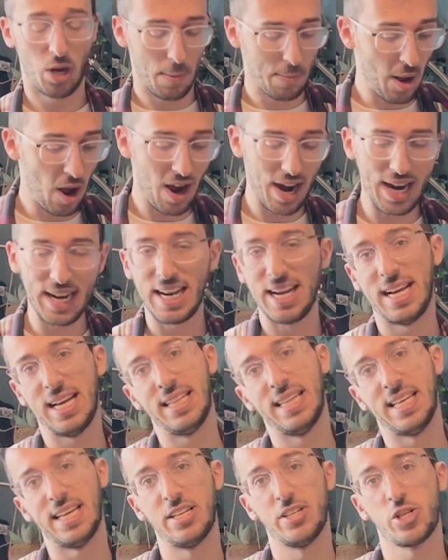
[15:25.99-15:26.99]
a pioneer
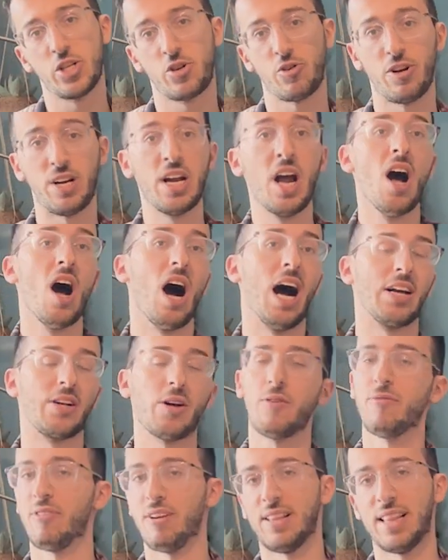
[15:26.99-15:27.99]
in the industry, I
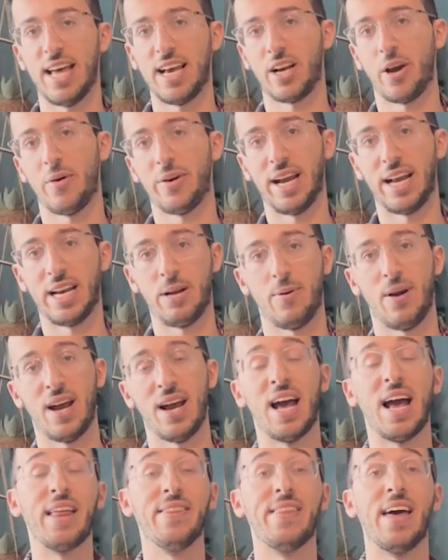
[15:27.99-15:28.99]
don't think they're going
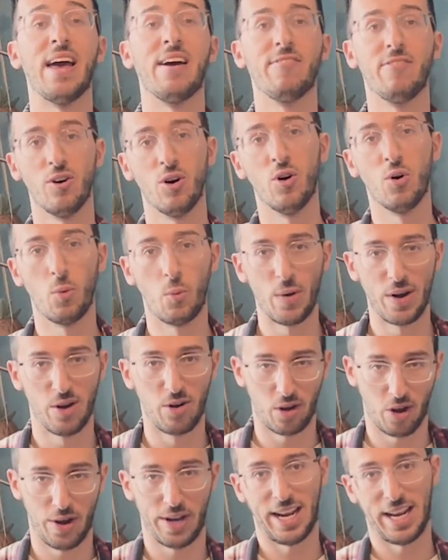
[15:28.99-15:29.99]
anywhere, and therefore we're
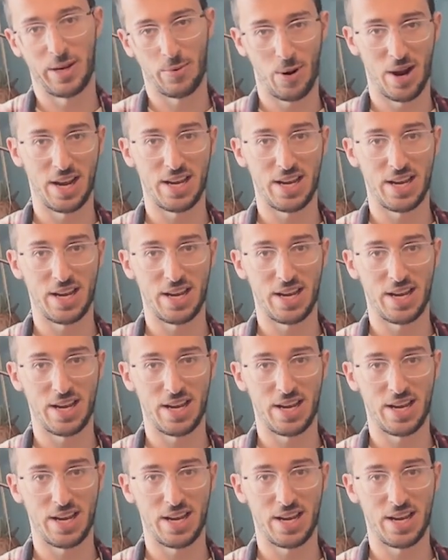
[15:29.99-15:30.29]
not going anywhere